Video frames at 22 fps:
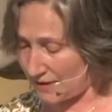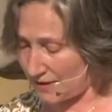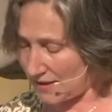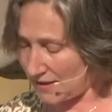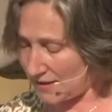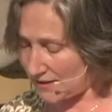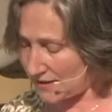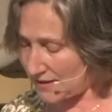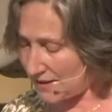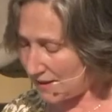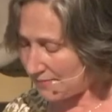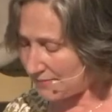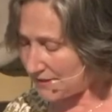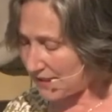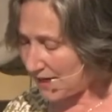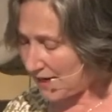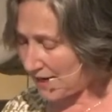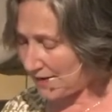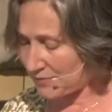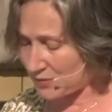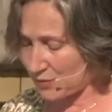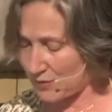
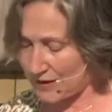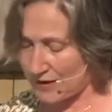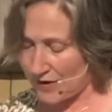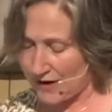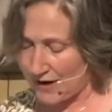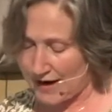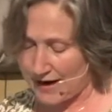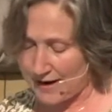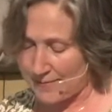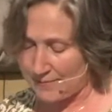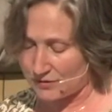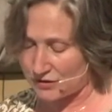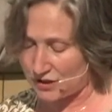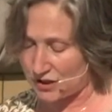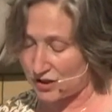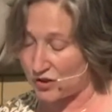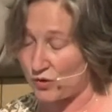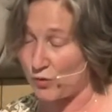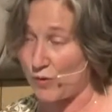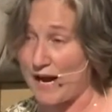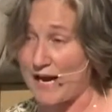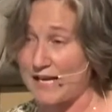Sometimes we are able to
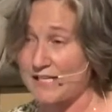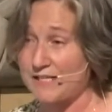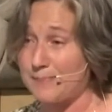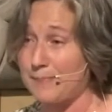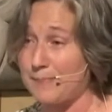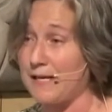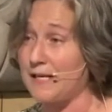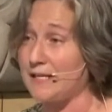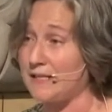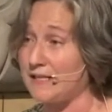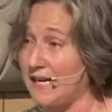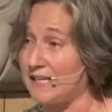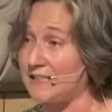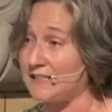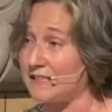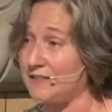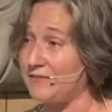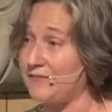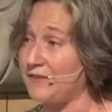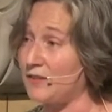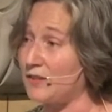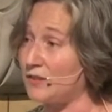grasp that
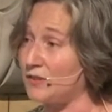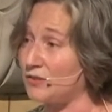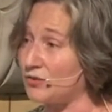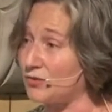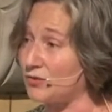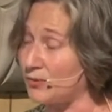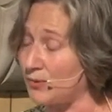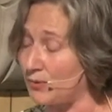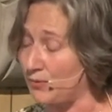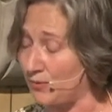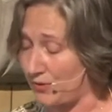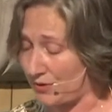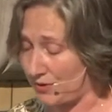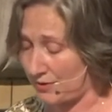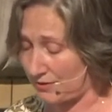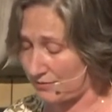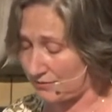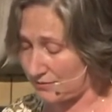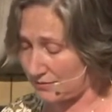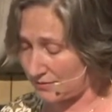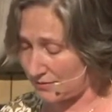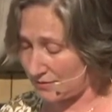difficult truth
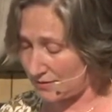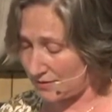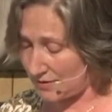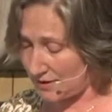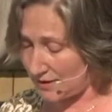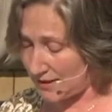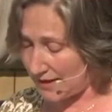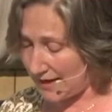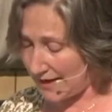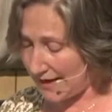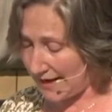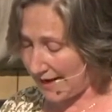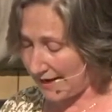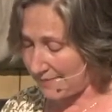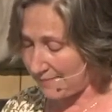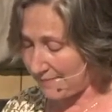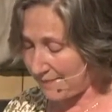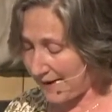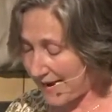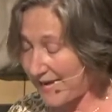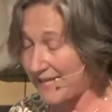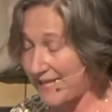and
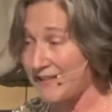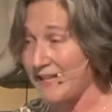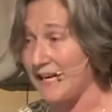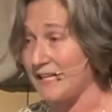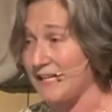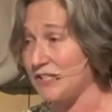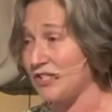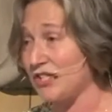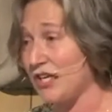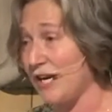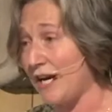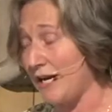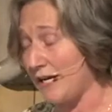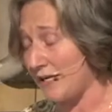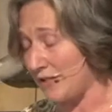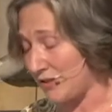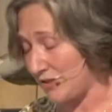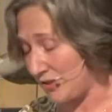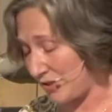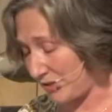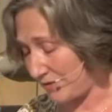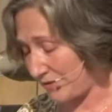make that
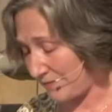change.